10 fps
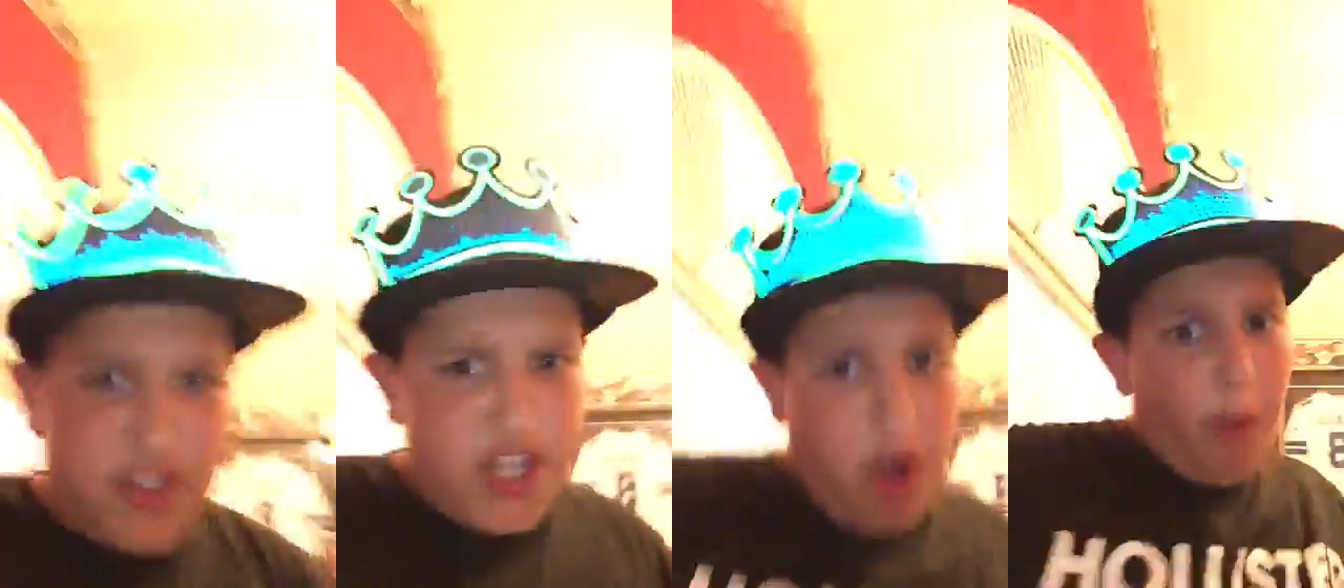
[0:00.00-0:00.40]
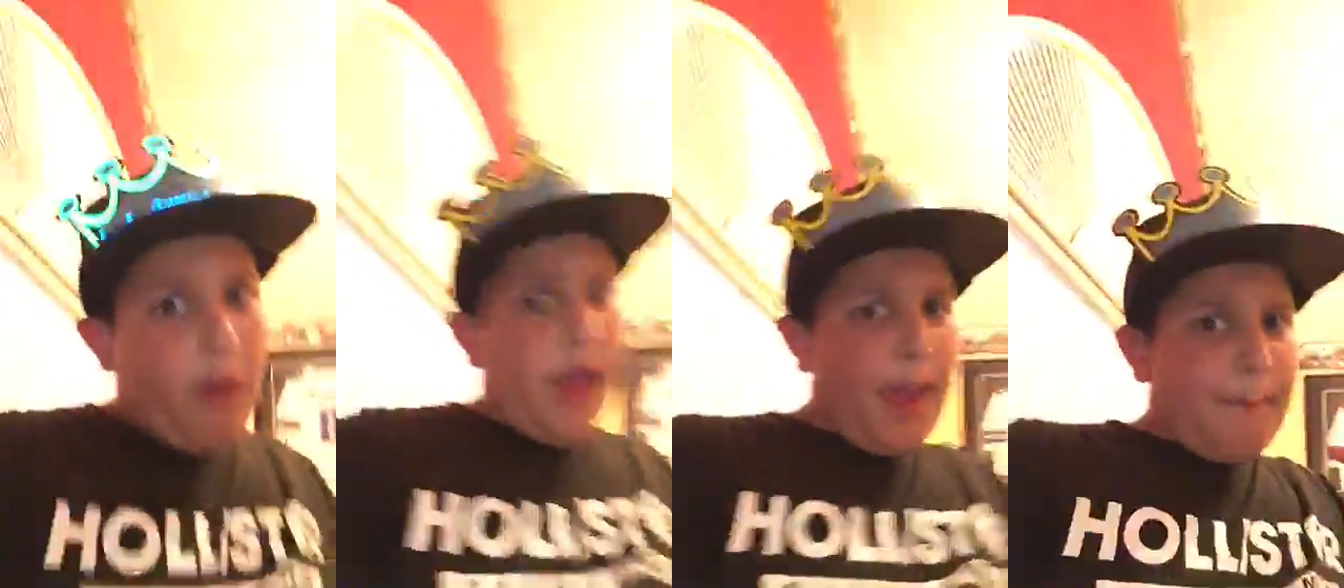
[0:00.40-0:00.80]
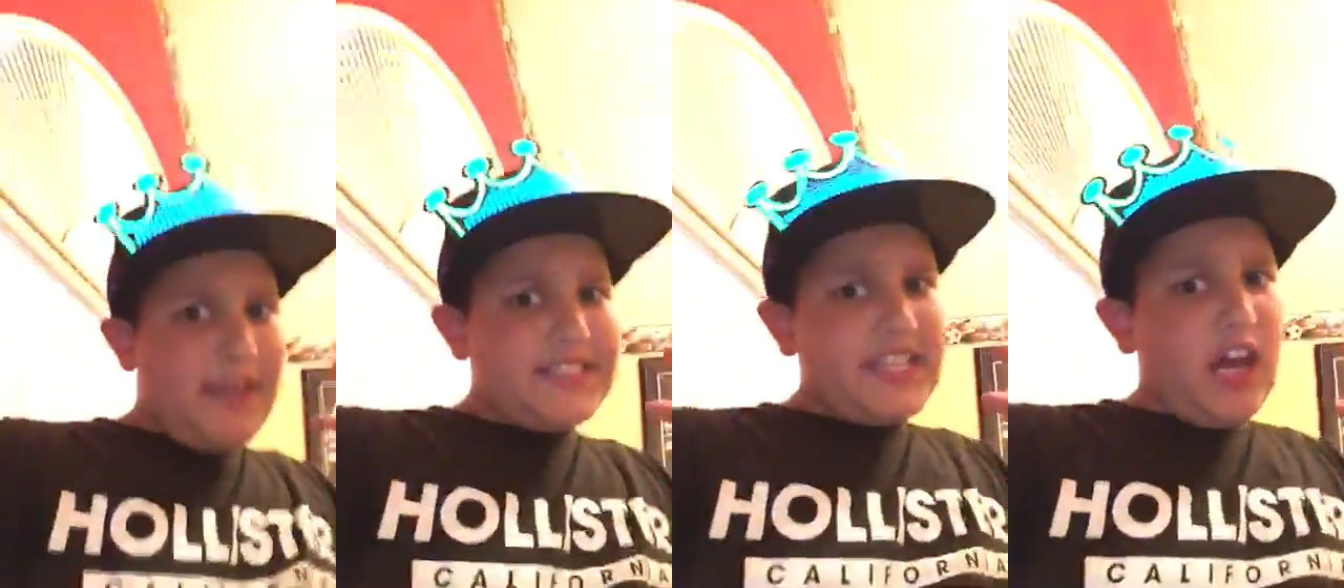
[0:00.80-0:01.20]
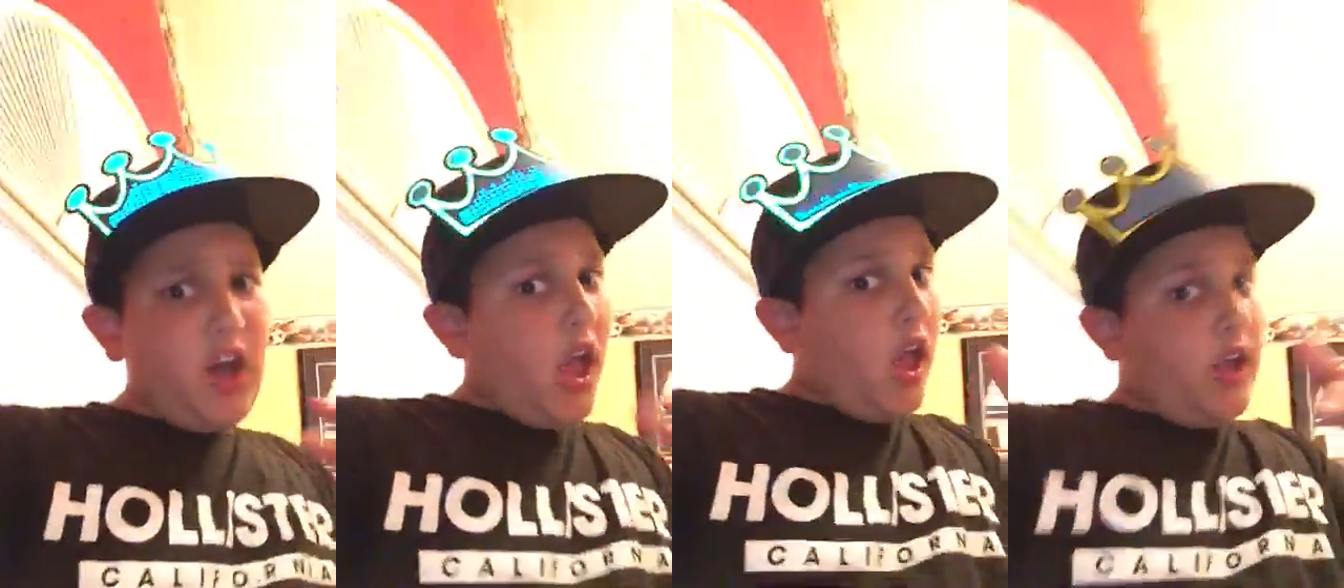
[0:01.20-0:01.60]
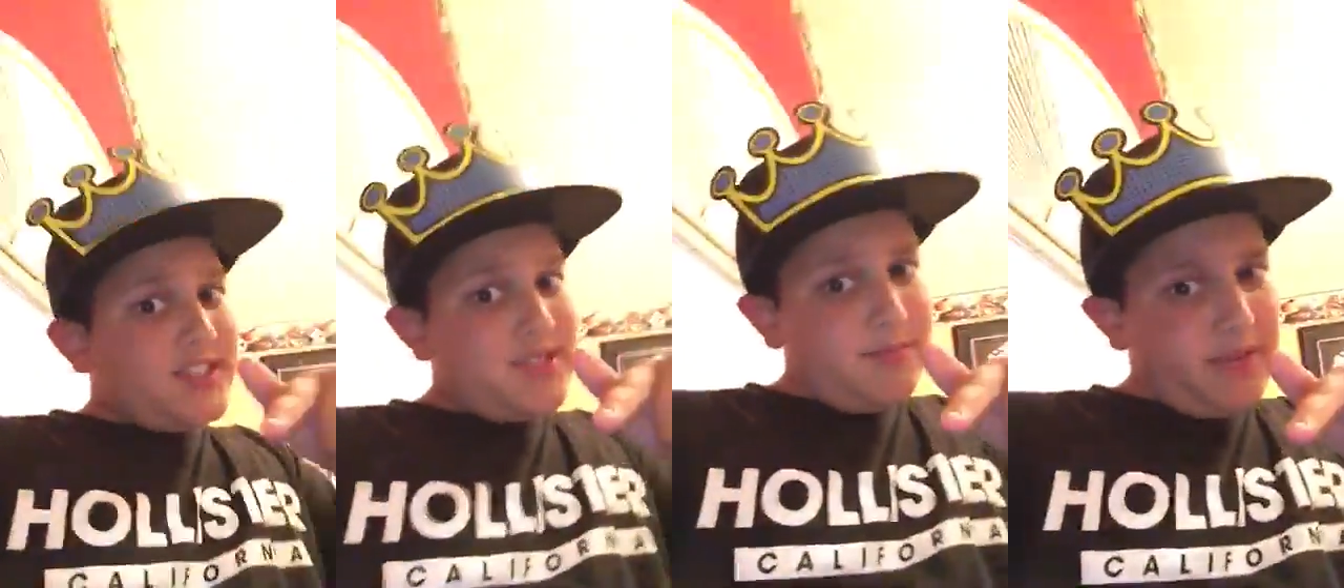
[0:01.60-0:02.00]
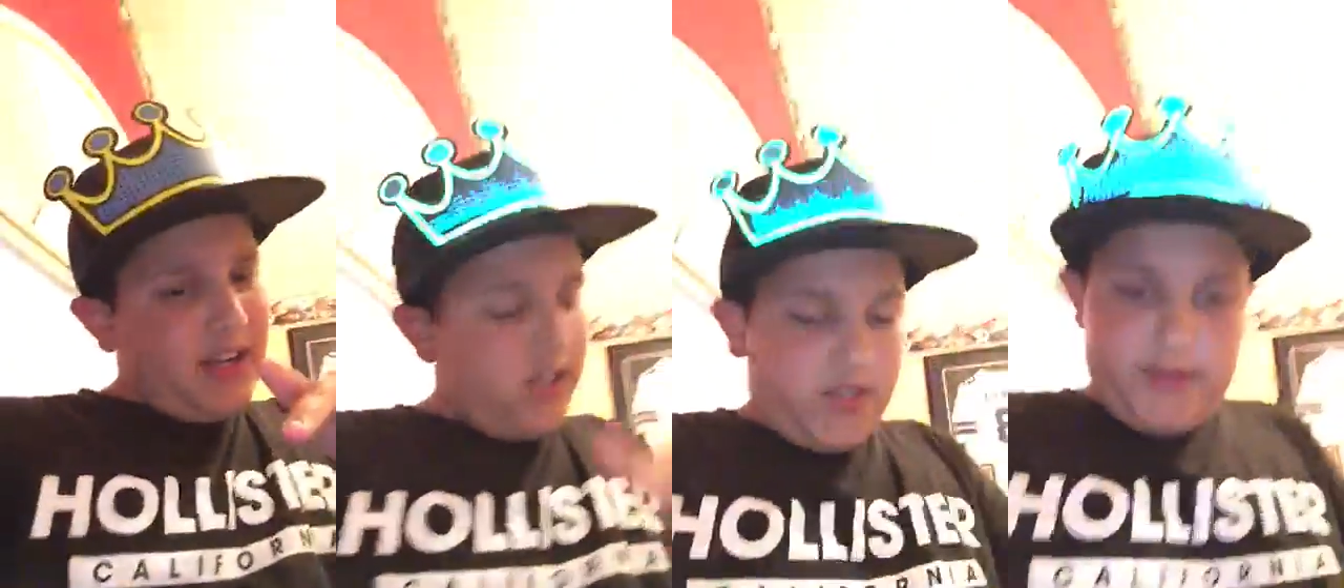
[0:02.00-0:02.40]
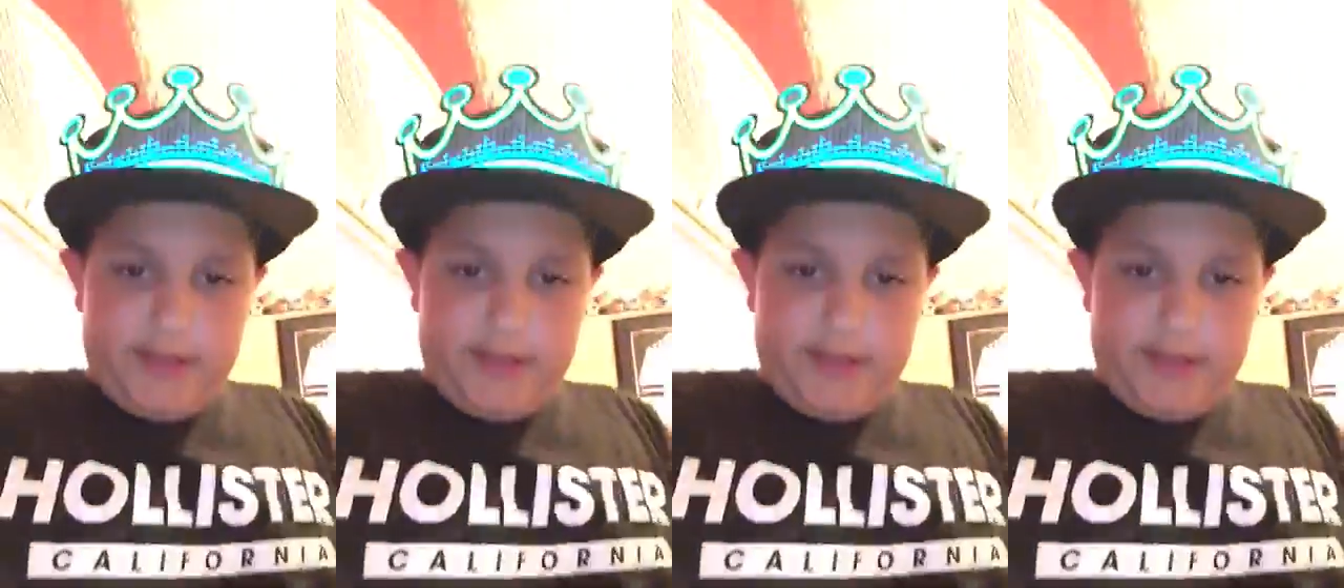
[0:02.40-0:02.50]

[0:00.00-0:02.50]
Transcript: video. Peace out. Oh,